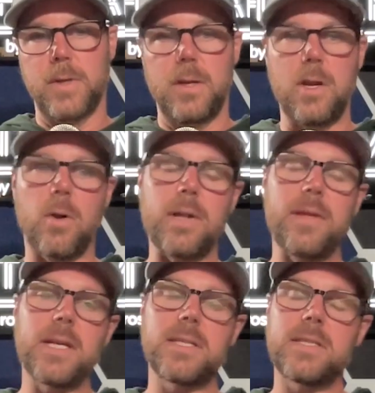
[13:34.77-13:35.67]
no and i
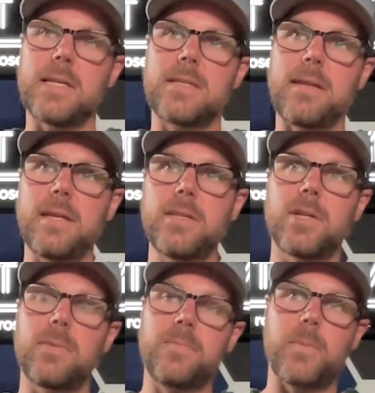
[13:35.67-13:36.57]
think it's it's i think
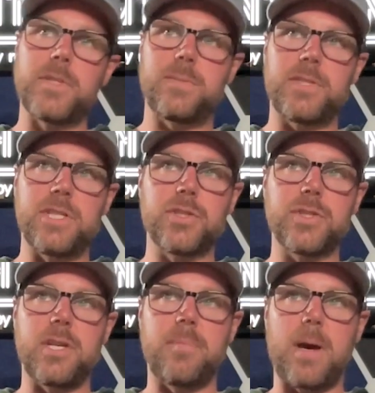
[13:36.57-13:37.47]
to what's what's
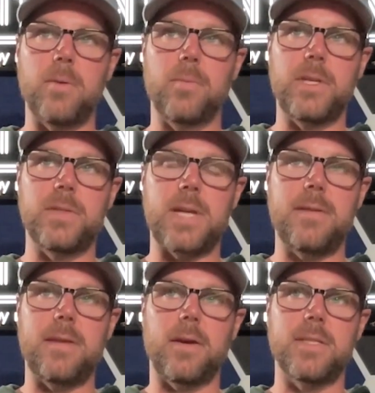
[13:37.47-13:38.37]
interesting about what you said
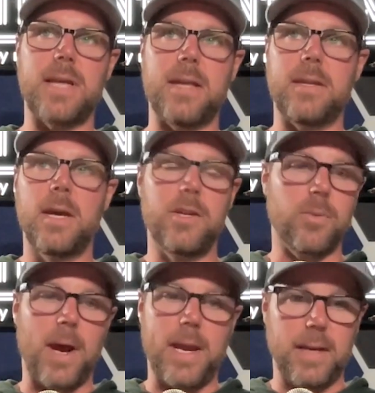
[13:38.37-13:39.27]
there is that you're
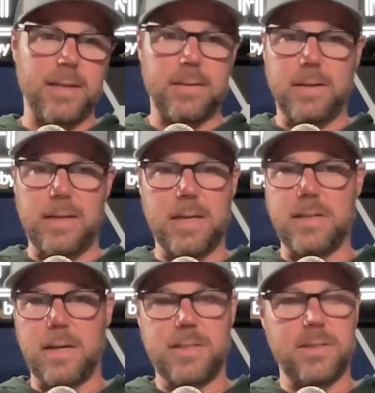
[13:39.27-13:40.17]
right like a,
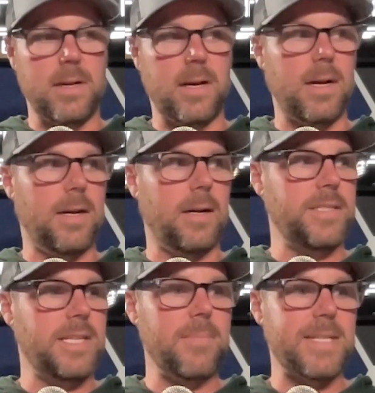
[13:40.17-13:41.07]
a, uh, a
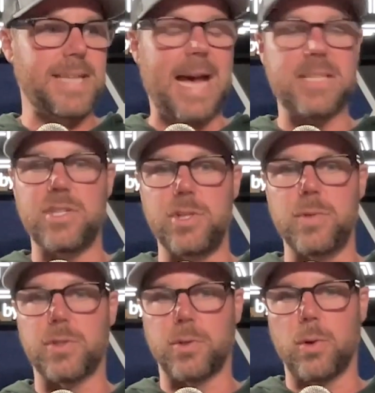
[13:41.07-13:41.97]
tms has to do
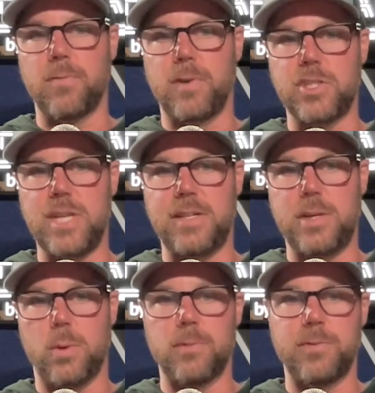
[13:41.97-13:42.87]
certain core functionality in
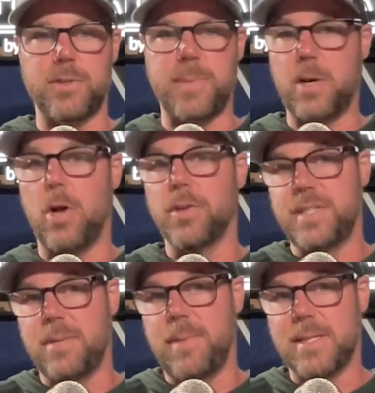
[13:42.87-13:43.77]
order for it to be called a
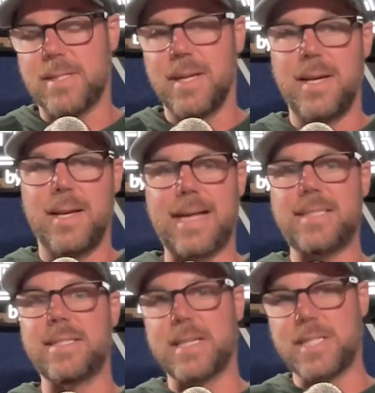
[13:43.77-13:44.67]
tms it has
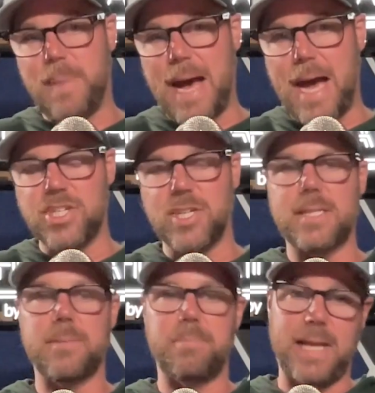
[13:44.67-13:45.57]
to dispatch it has
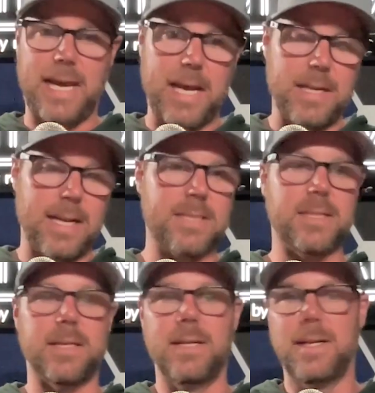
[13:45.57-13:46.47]
to plan it has
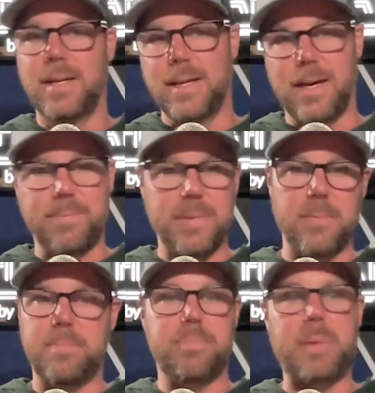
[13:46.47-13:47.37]
to uh, you
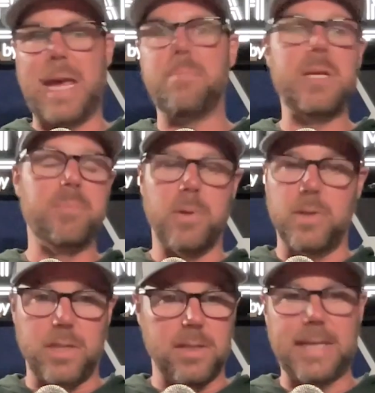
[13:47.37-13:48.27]
know pay people
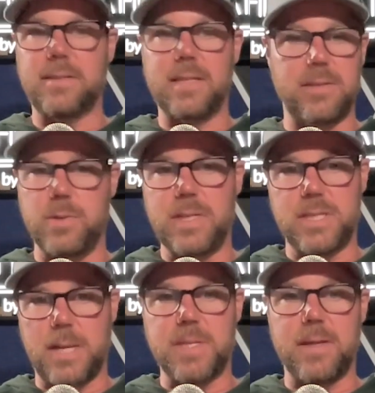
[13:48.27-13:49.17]
and collect and do these
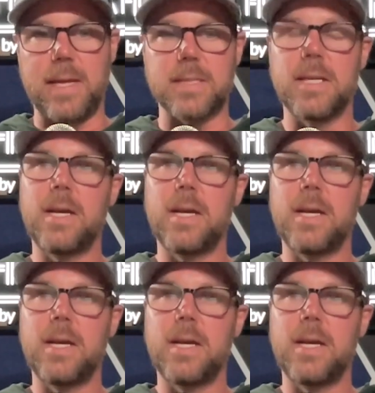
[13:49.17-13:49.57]
types of things